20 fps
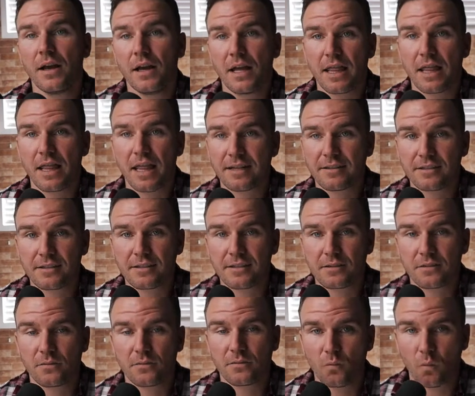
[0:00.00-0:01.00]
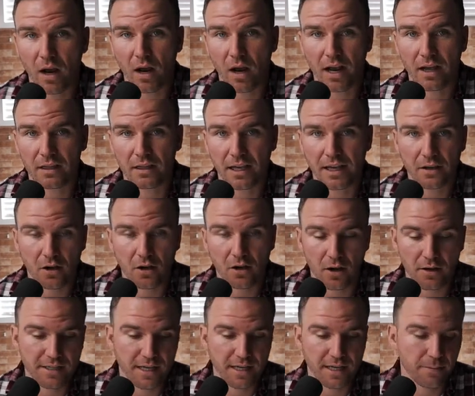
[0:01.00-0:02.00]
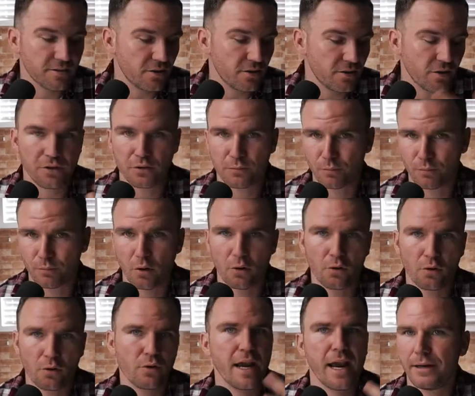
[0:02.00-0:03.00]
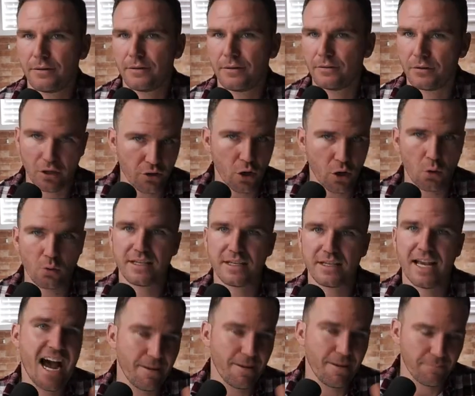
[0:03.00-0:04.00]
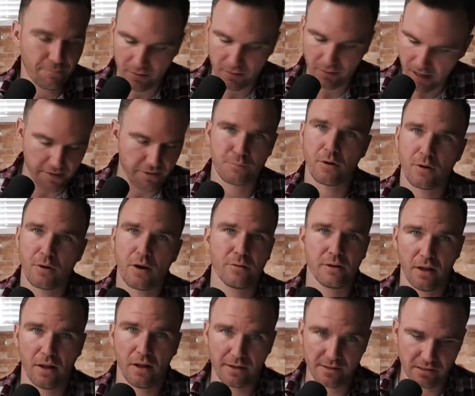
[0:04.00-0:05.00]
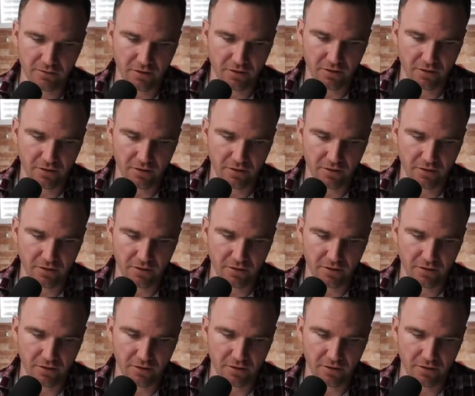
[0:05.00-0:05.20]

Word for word: that's why I like Concepts. You can use Procreate and the Notes app. Uh, there's probably lots of other